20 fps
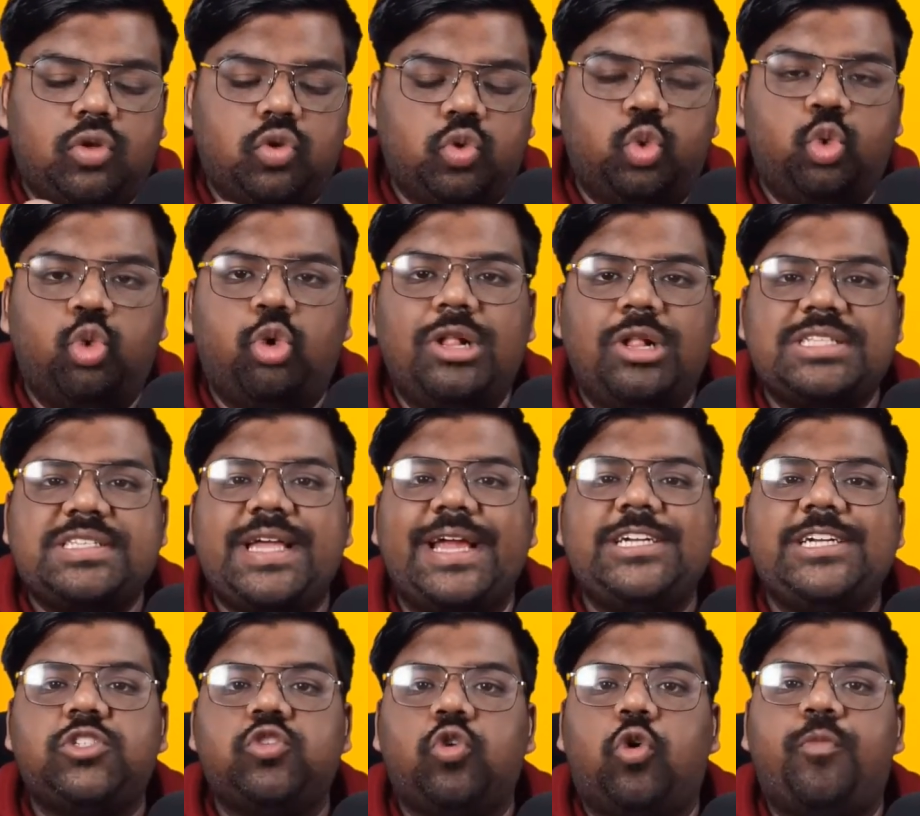Google
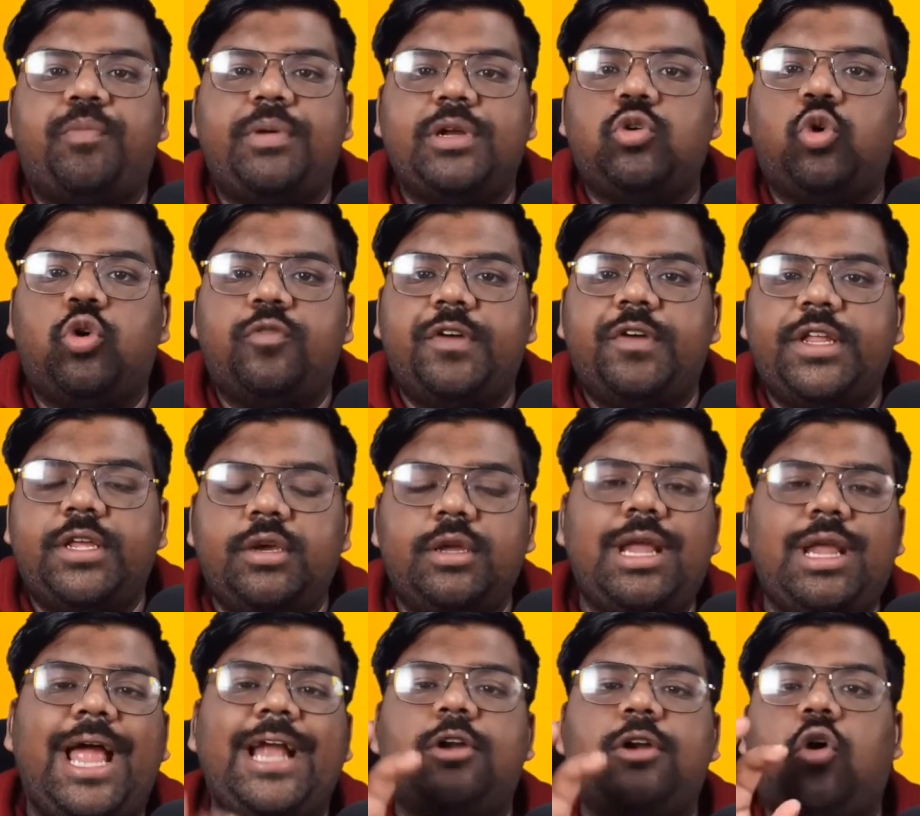sites open over here,
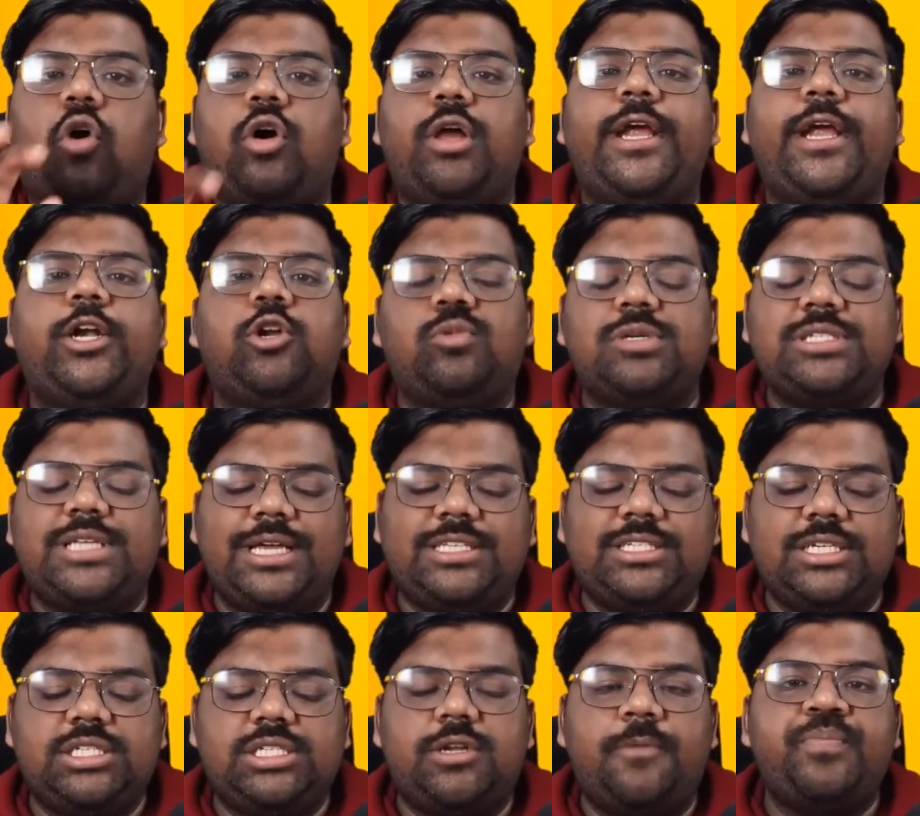and all I do is I
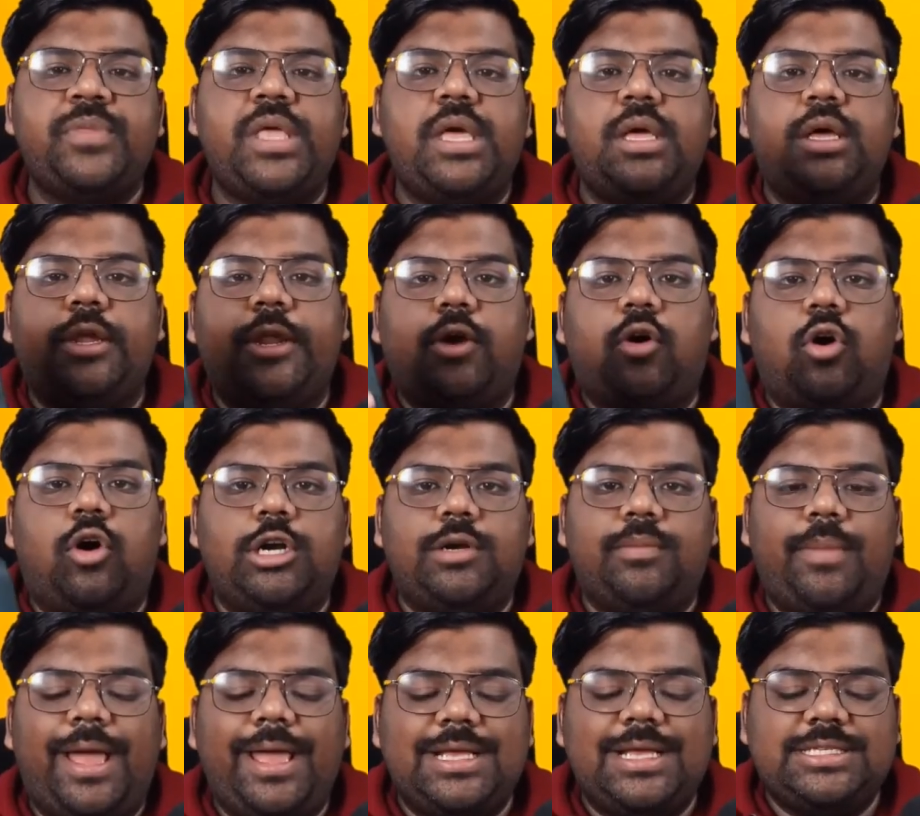just record
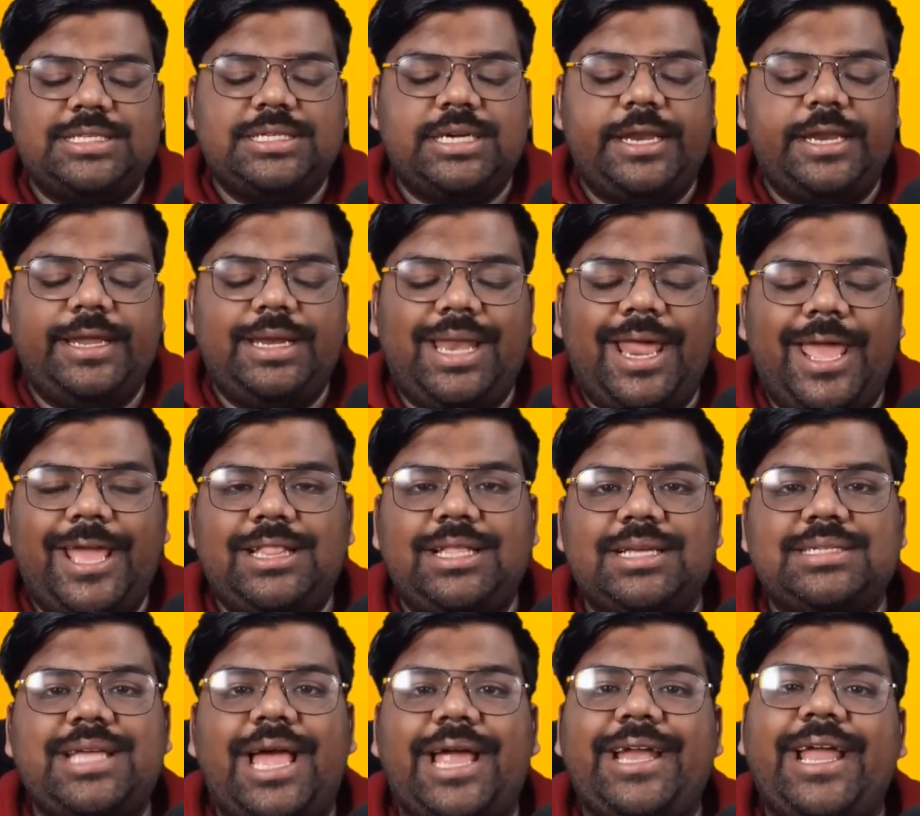my screen like
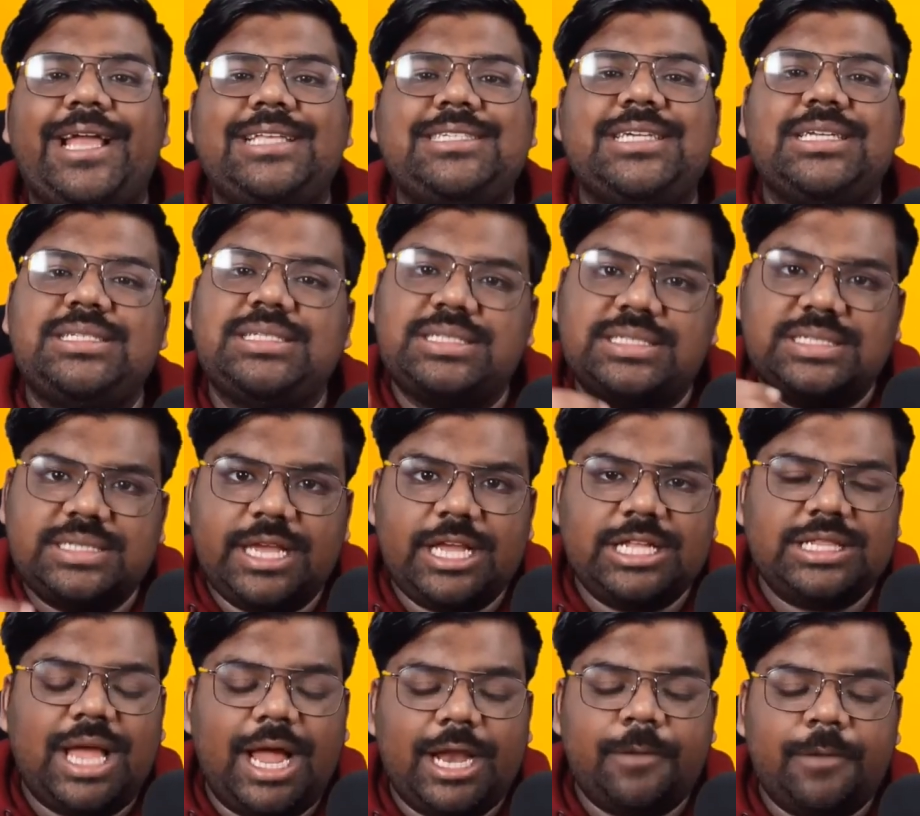this, and I just say
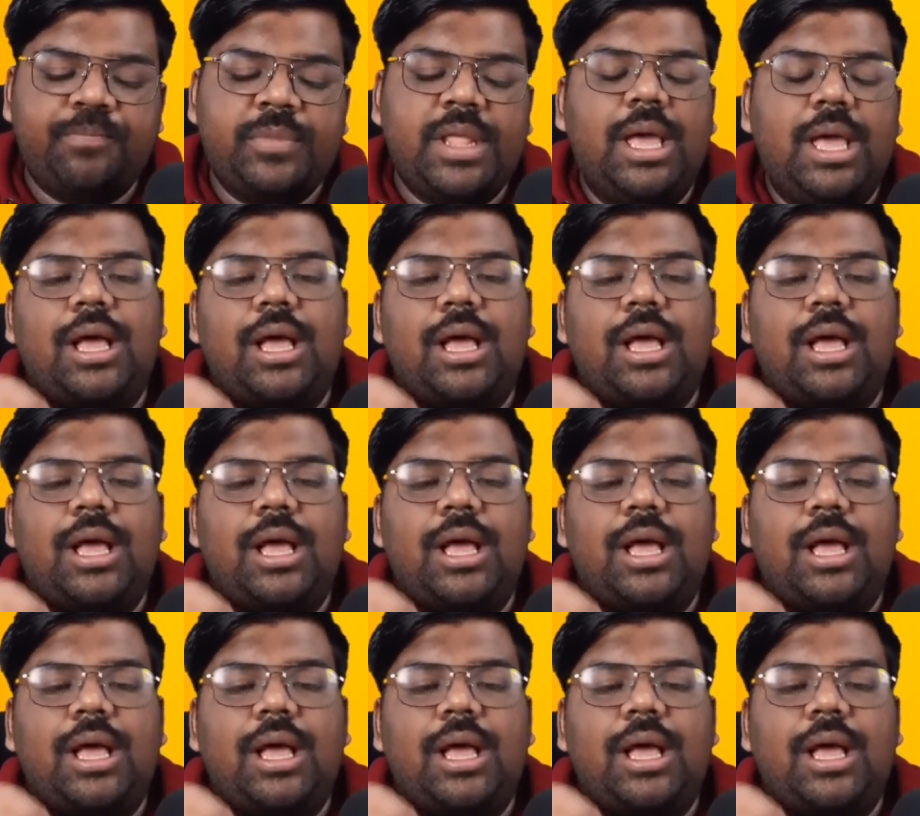that,